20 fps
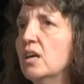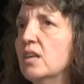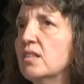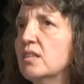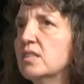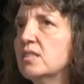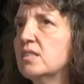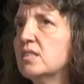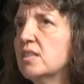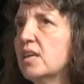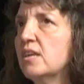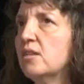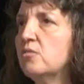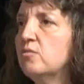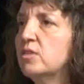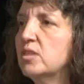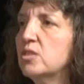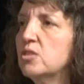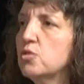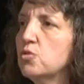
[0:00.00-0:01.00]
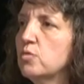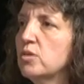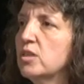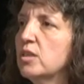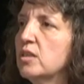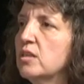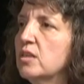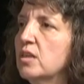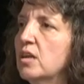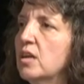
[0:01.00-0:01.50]
The state of
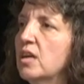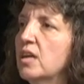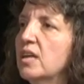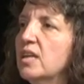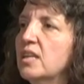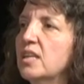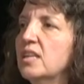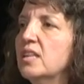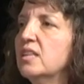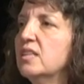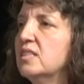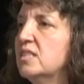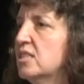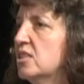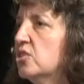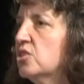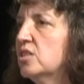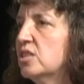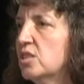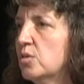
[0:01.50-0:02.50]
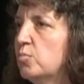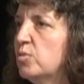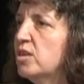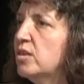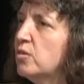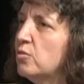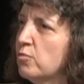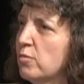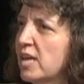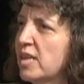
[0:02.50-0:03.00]
Israel, in addition to
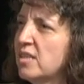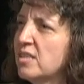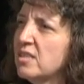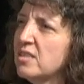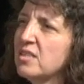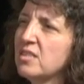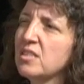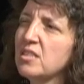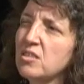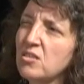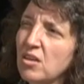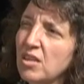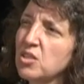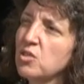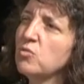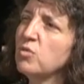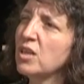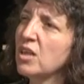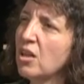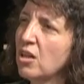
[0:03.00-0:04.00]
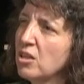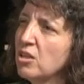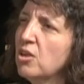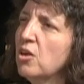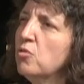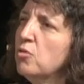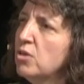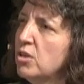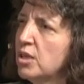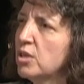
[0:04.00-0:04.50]
being racist, is also a
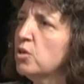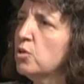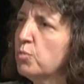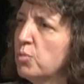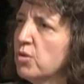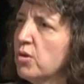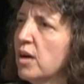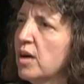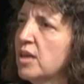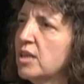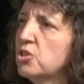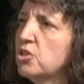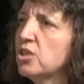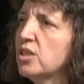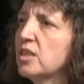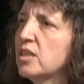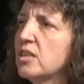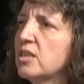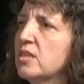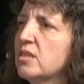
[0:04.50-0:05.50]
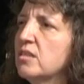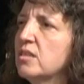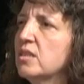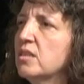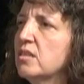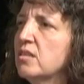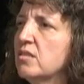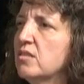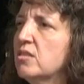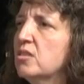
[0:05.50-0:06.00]
colonial project.
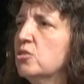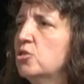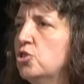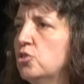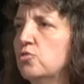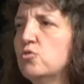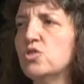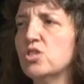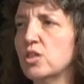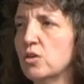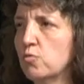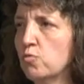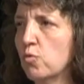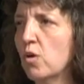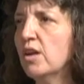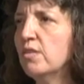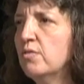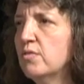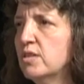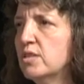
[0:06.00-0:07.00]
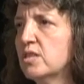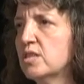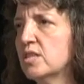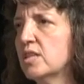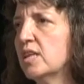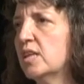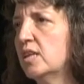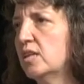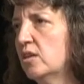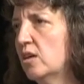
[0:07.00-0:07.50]
The Jews that run the
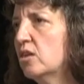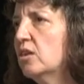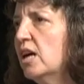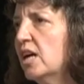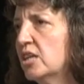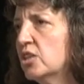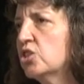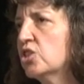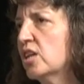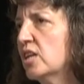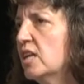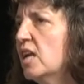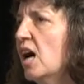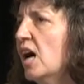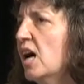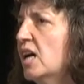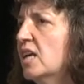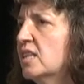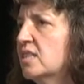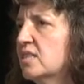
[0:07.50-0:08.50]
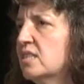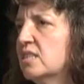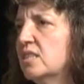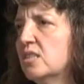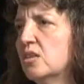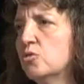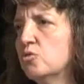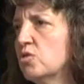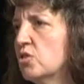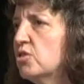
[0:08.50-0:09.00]
state are Ashkenazi.
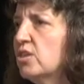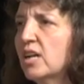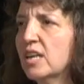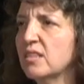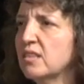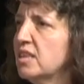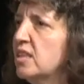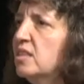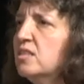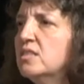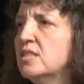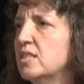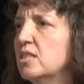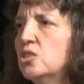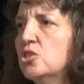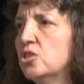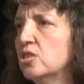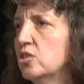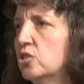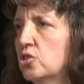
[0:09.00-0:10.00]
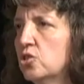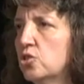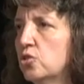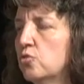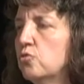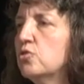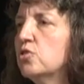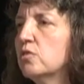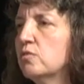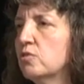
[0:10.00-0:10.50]
Those are not the indigenous
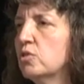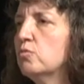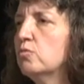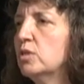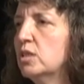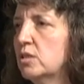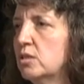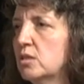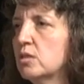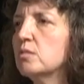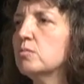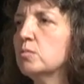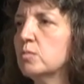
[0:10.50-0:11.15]
Jews of the region.